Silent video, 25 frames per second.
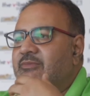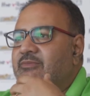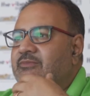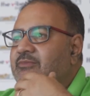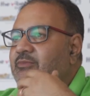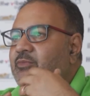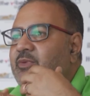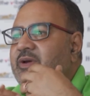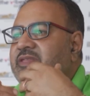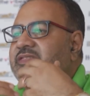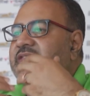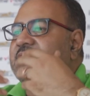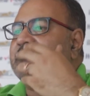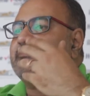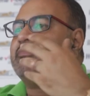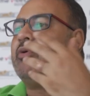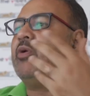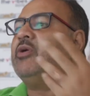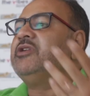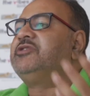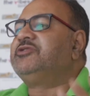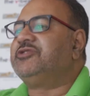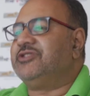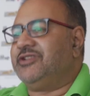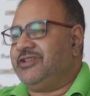whether in
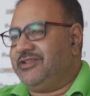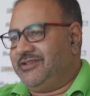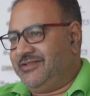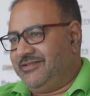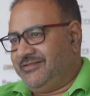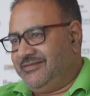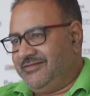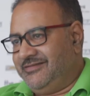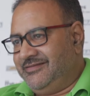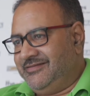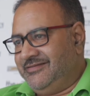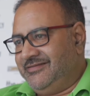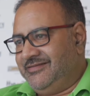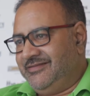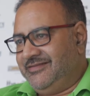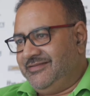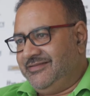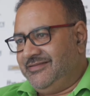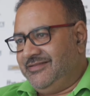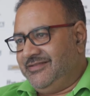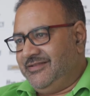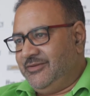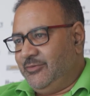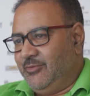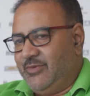poetry,
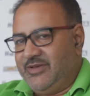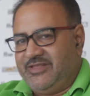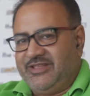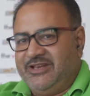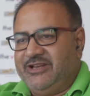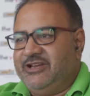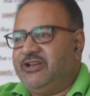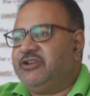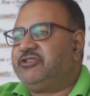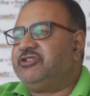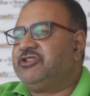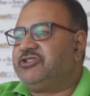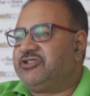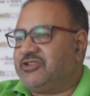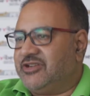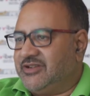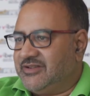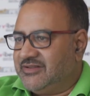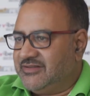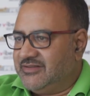whether in literature,